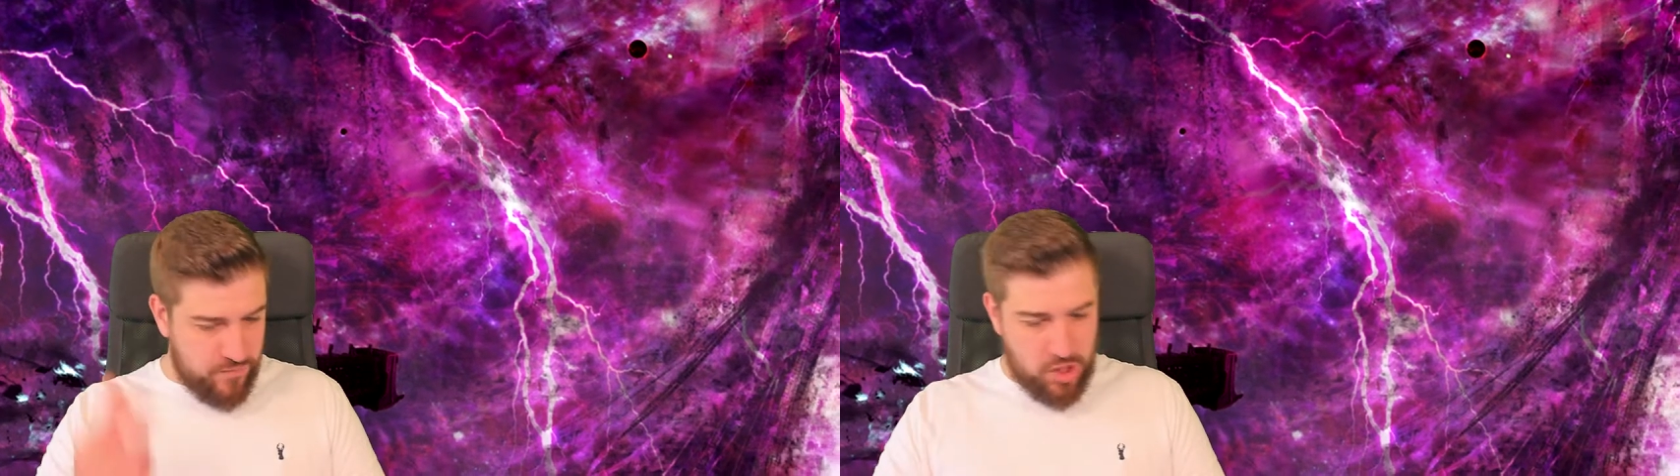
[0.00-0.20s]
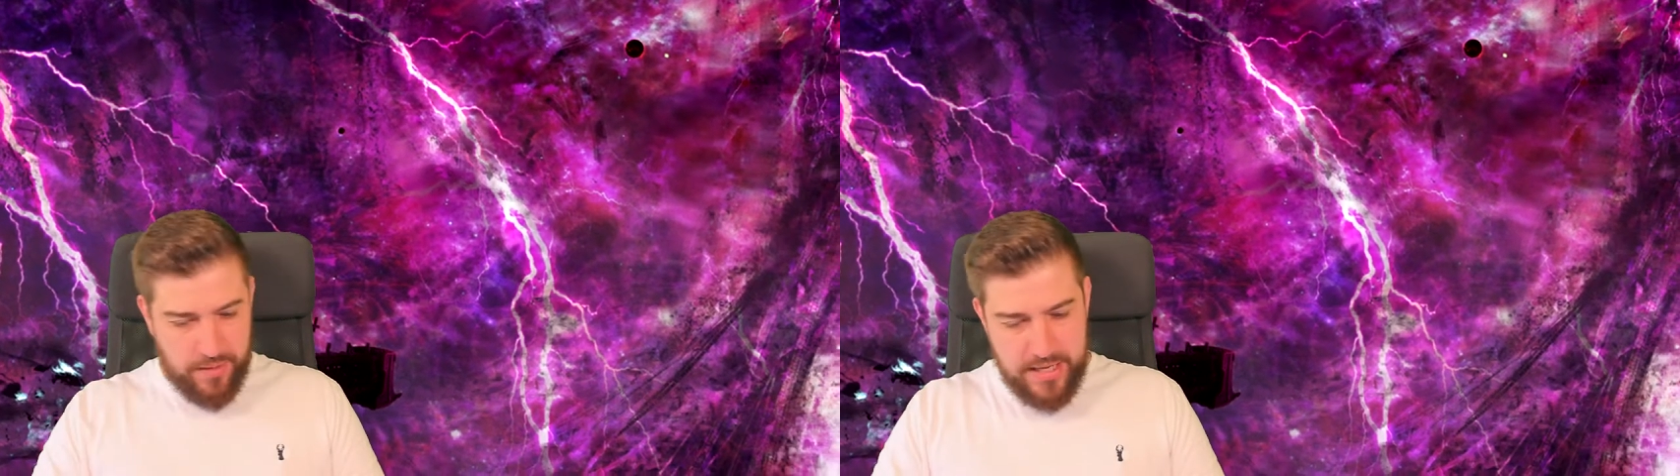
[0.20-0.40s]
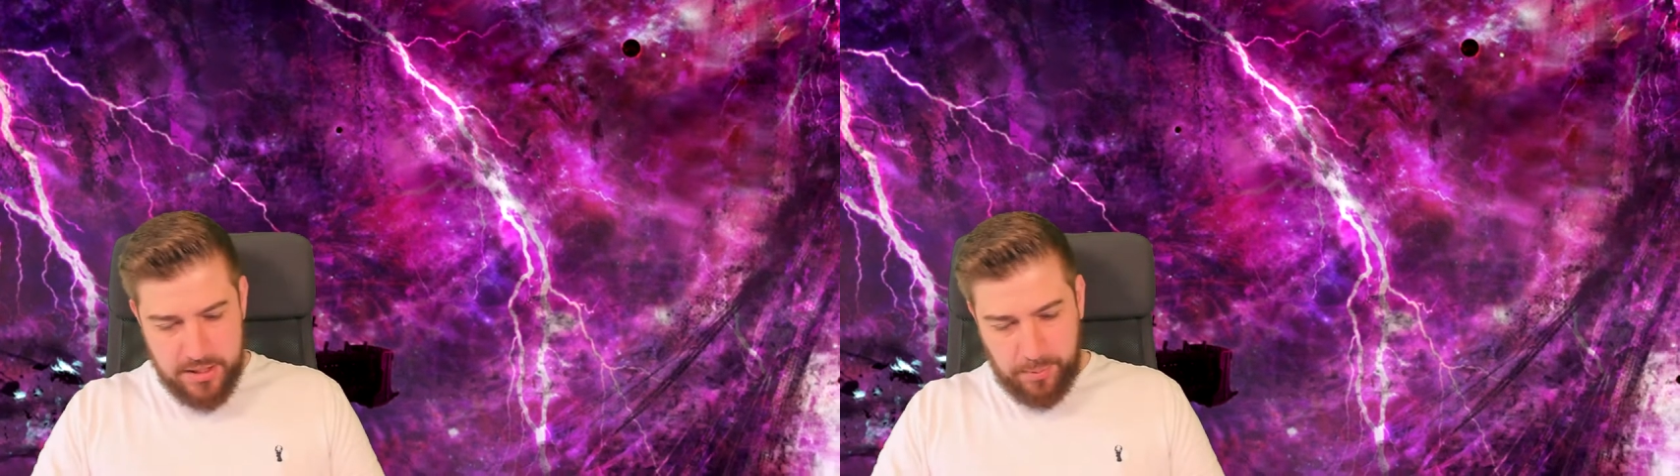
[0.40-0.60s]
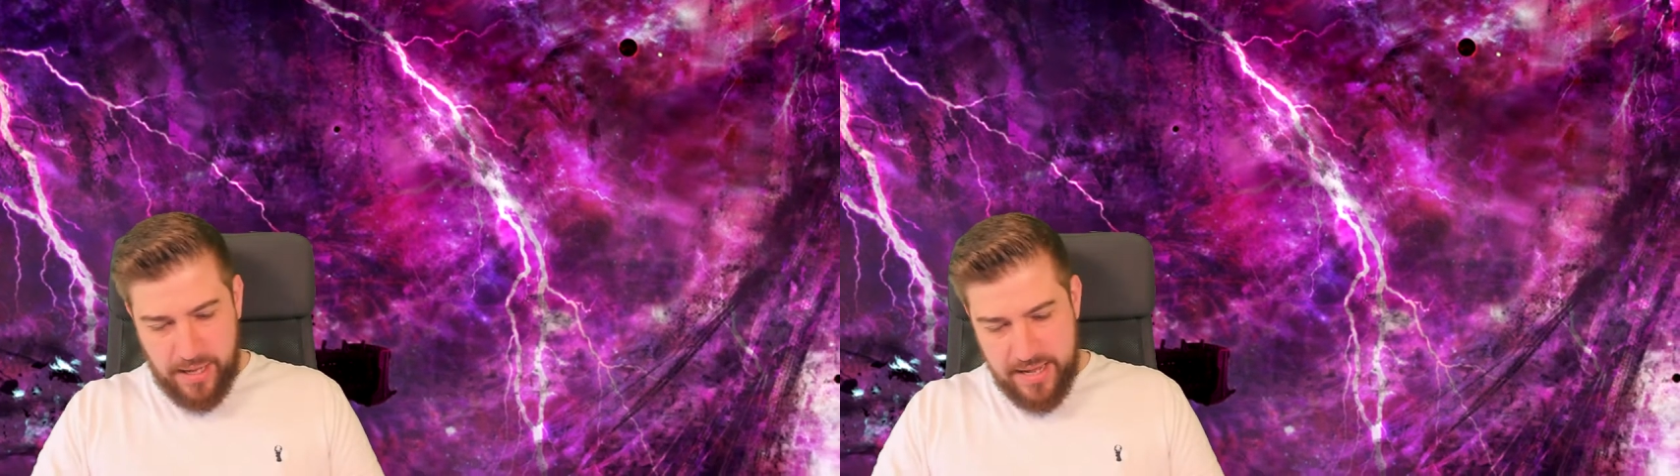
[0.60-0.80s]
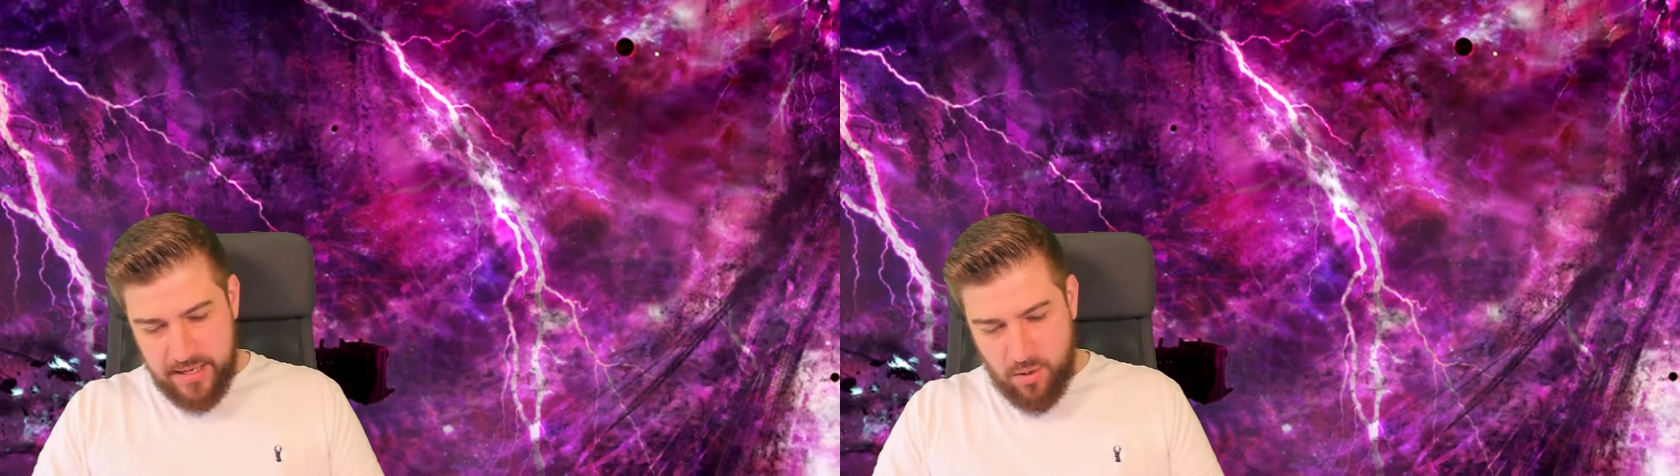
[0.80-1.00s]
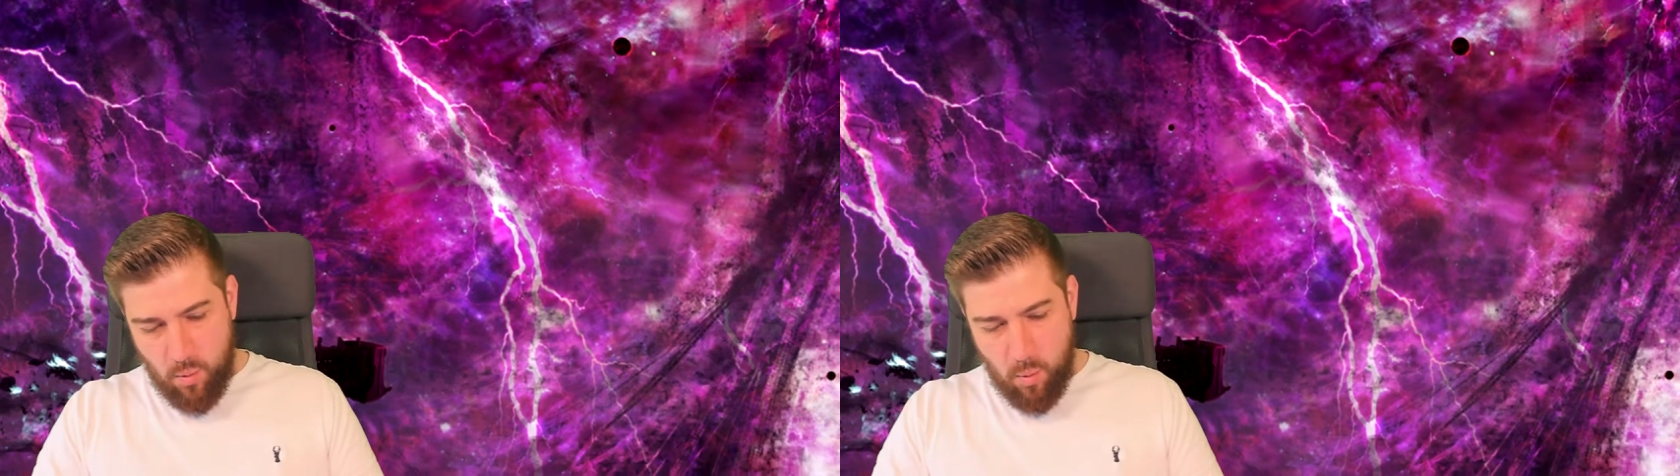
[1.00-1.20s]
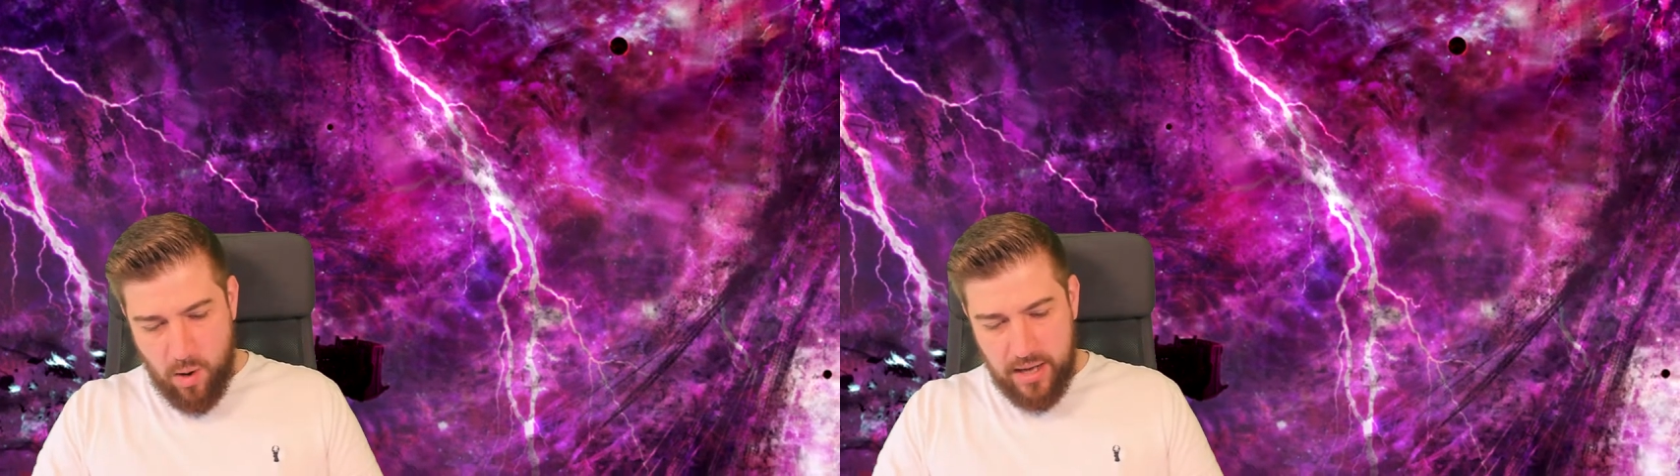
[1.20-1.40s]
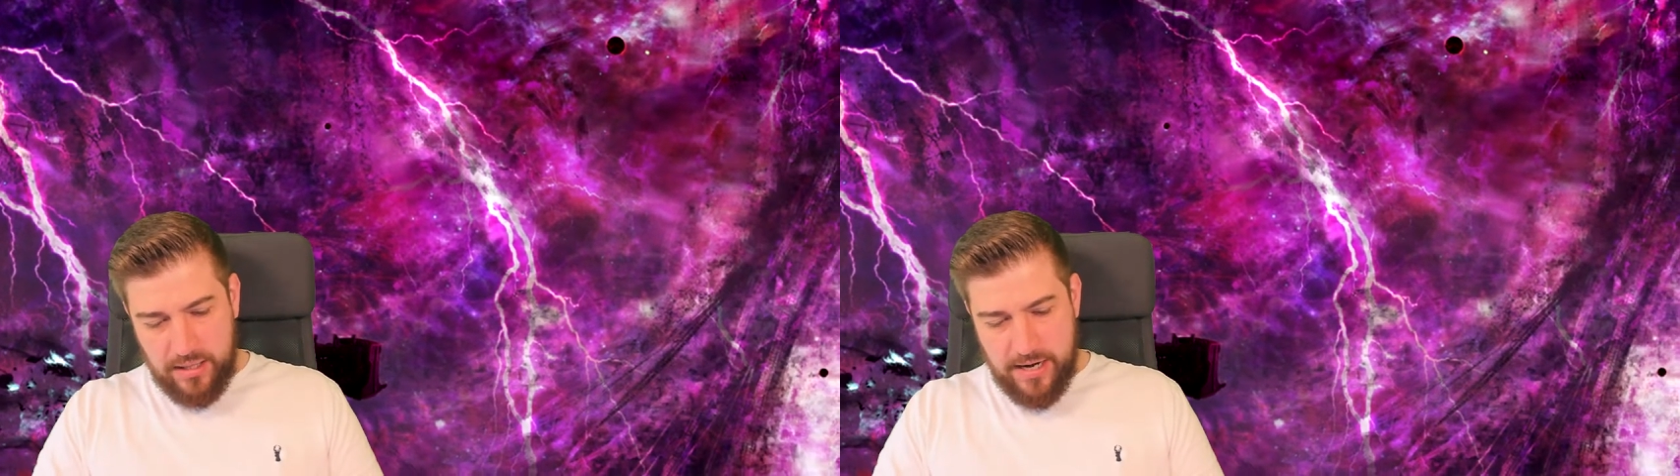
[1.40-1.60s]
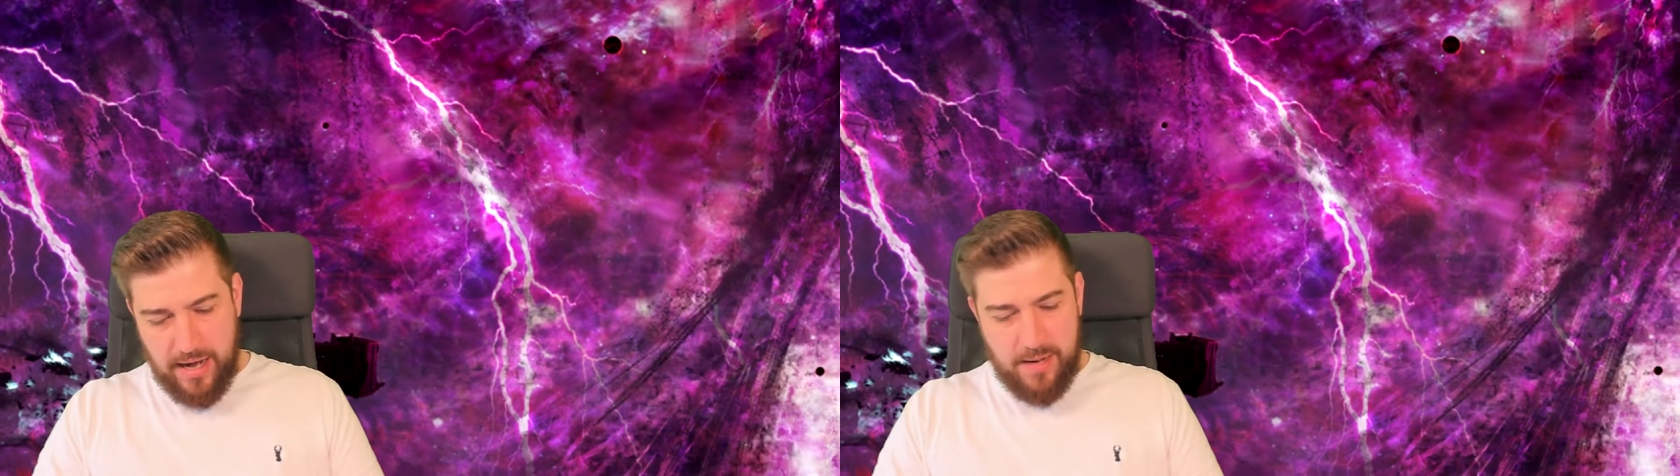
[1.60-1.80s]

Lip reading: So Eat a Plague, while an